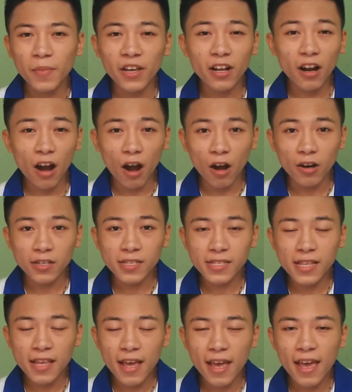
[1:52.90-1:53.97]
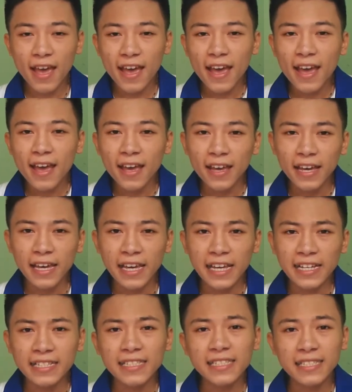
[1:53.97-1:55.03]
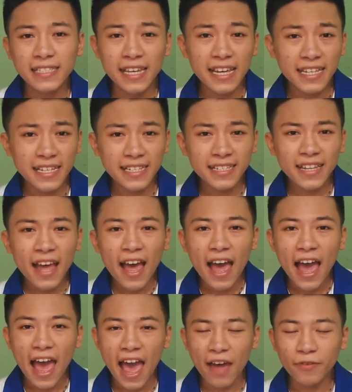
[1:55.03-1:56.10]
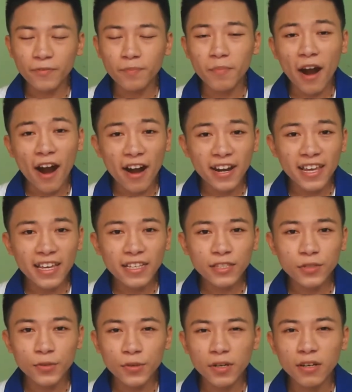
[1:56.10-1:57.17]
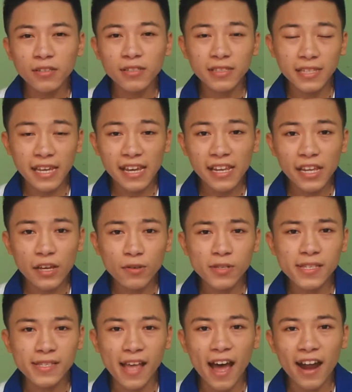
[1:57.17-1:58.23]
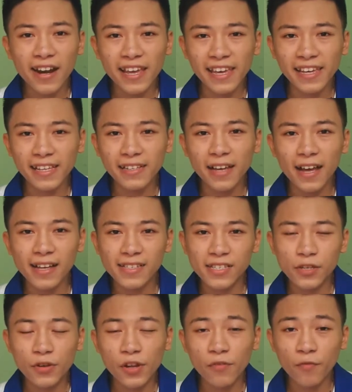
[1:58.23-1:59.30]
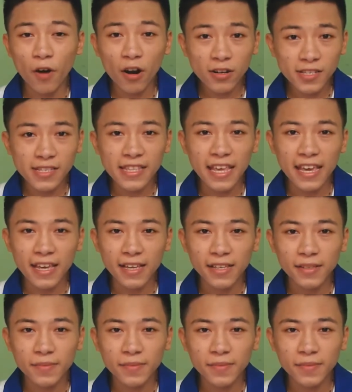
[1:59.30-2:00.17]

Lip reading: Because he didn't have money to continue studying at university.